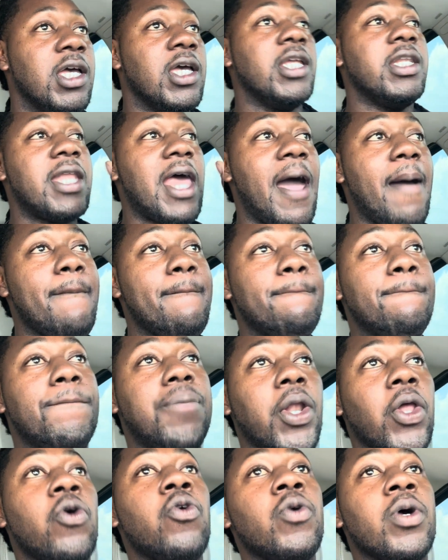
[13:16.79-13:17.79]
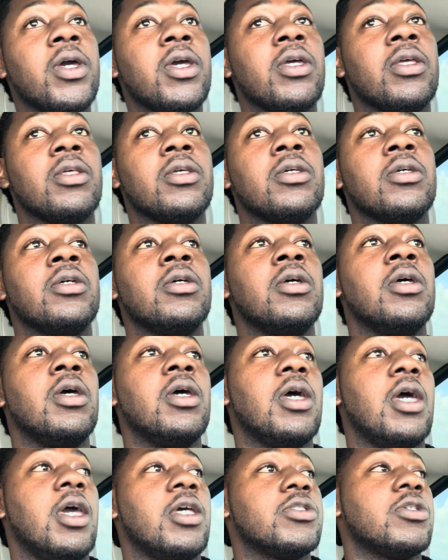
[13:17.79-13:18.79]
not blowing
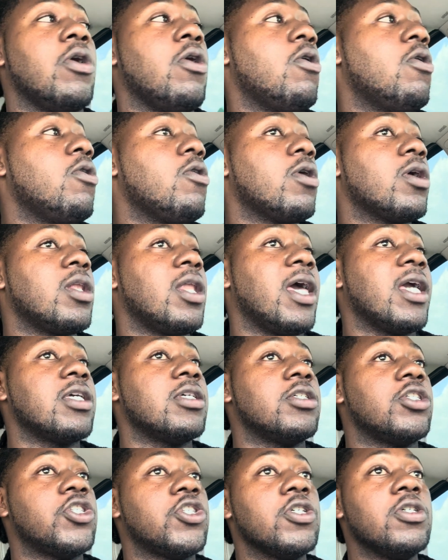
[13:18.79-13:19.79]
as hard like it should.